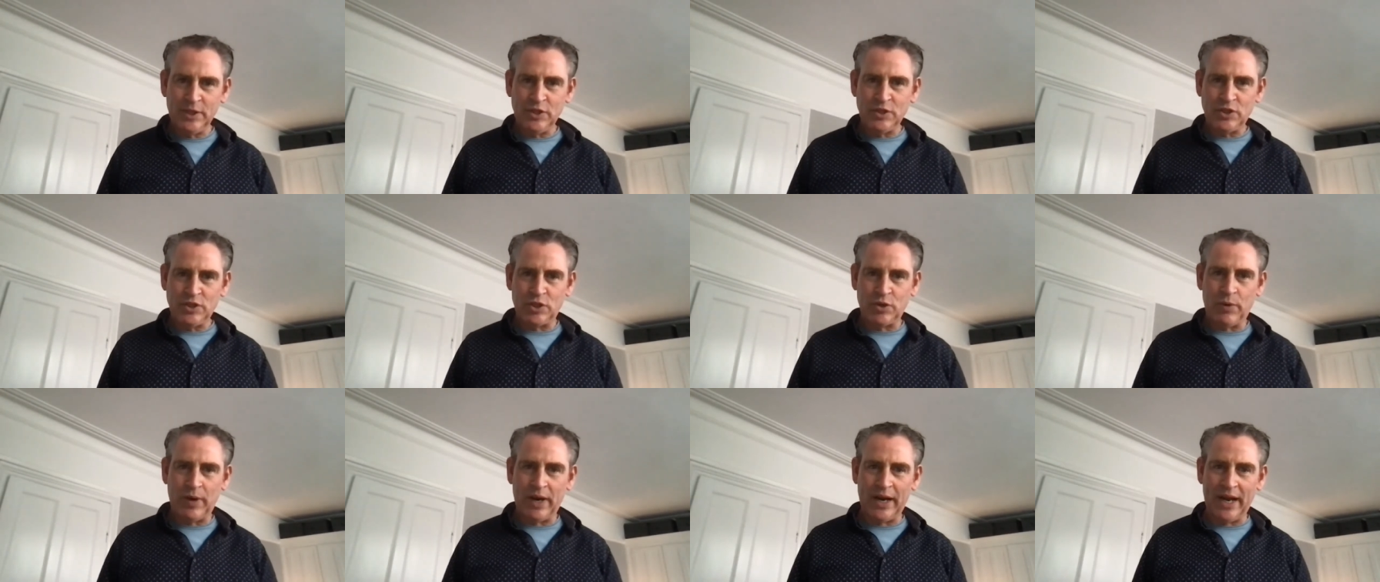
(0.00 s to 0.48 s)

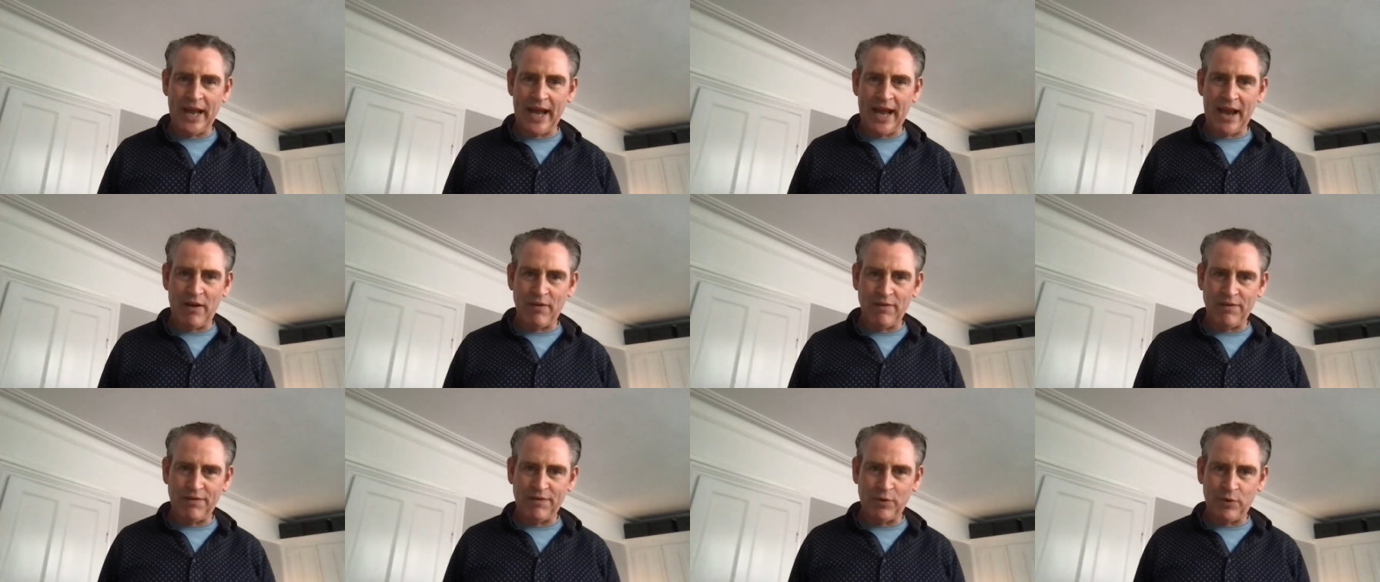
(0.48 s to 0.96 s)
to
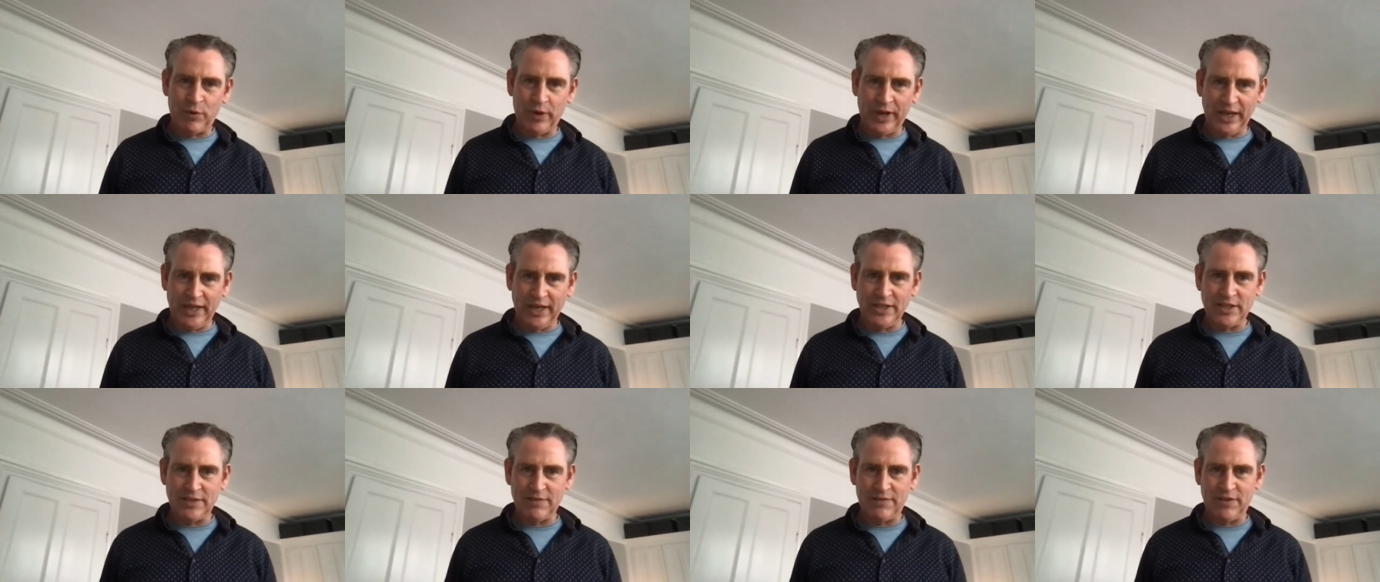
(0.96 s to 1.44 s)
allow for
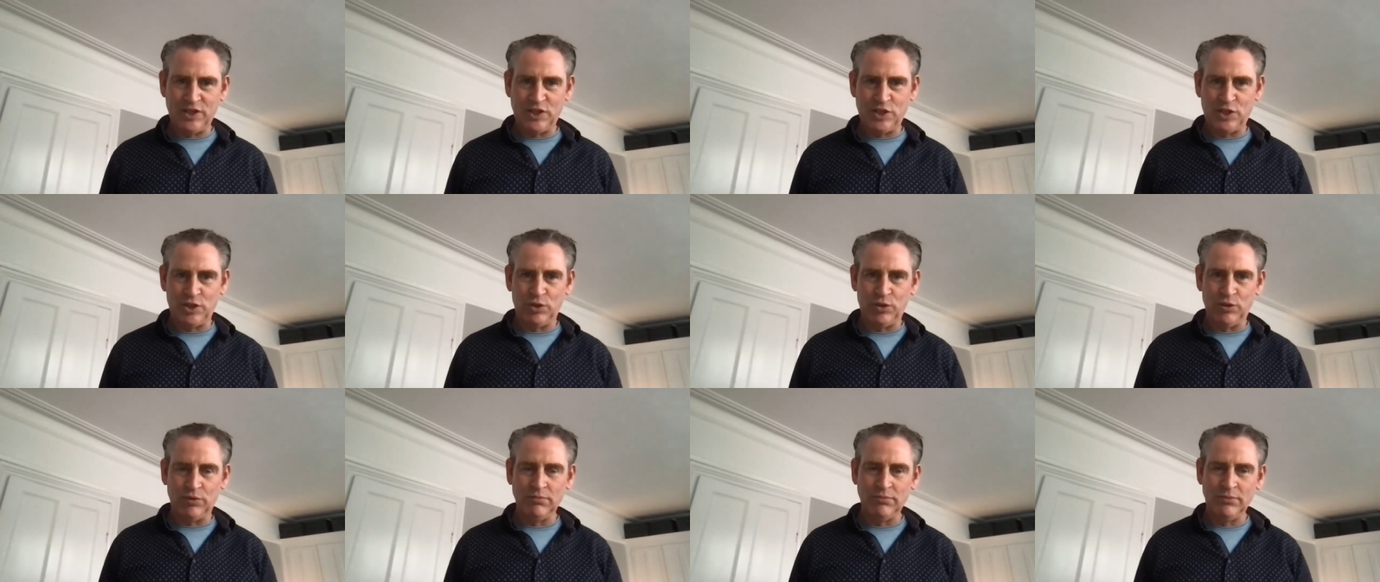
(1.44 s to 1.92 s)

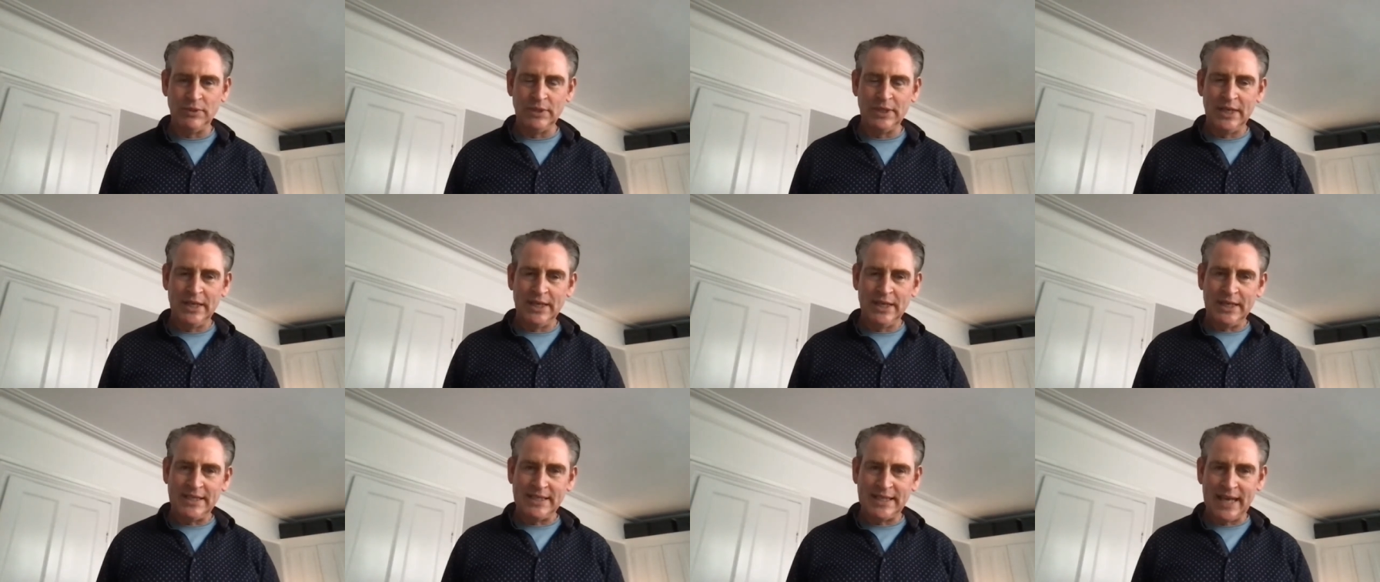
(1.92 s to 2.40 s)
individual
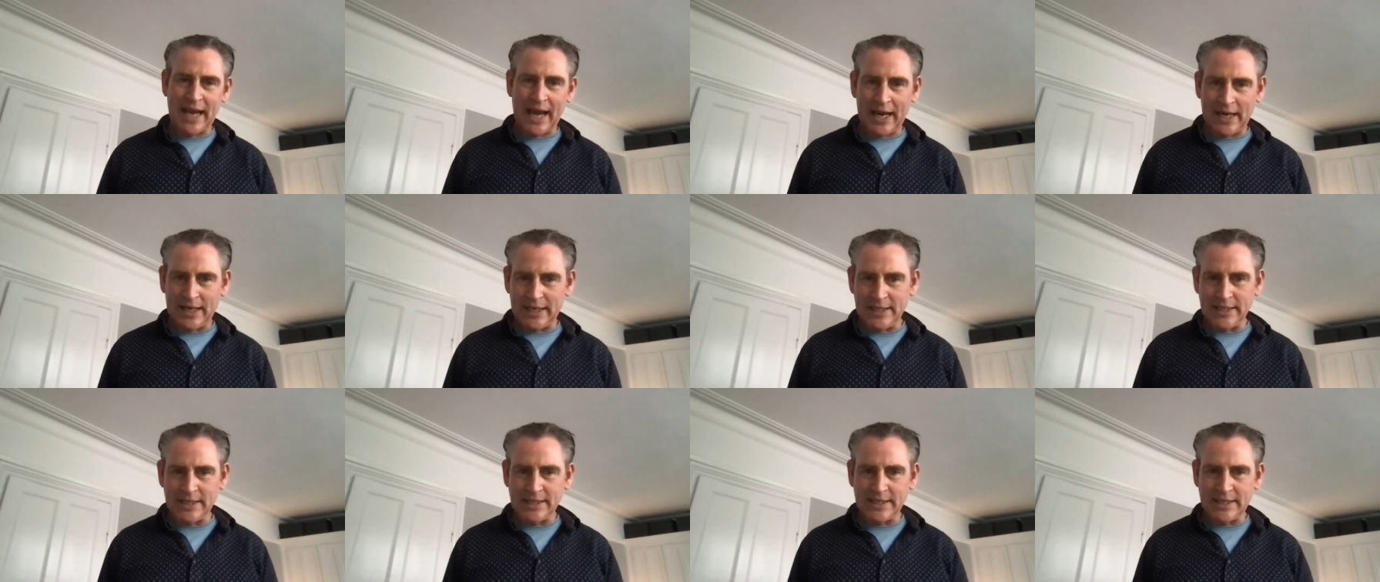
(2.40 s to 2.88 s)

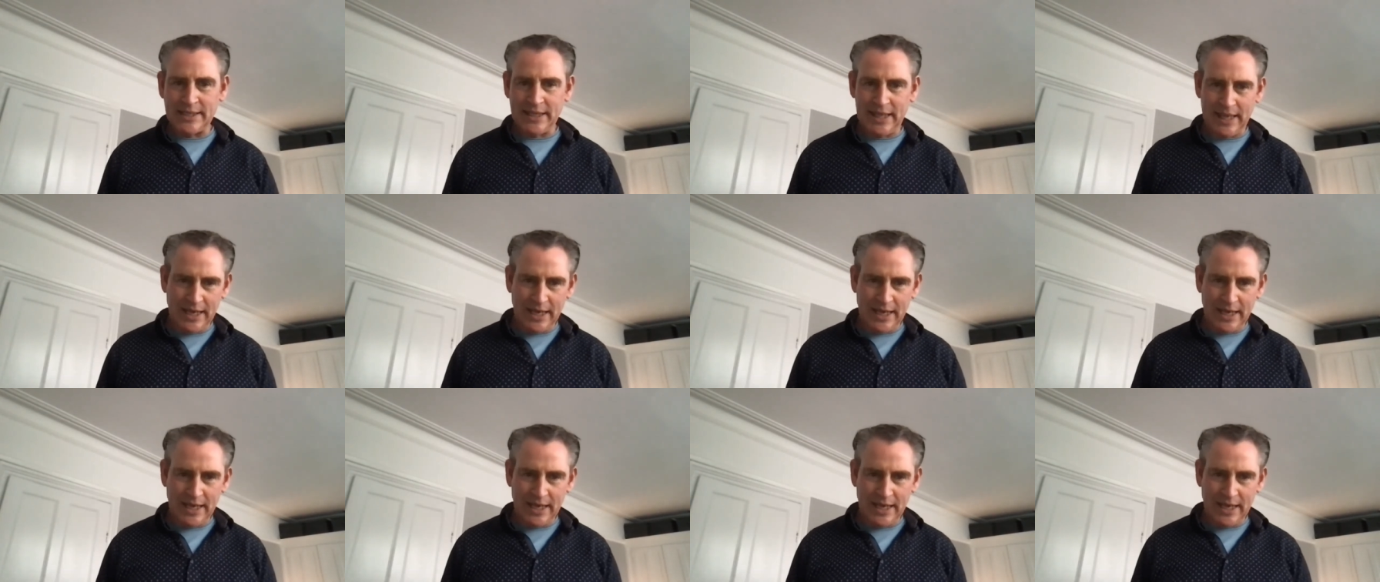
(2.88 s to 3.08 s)
talents,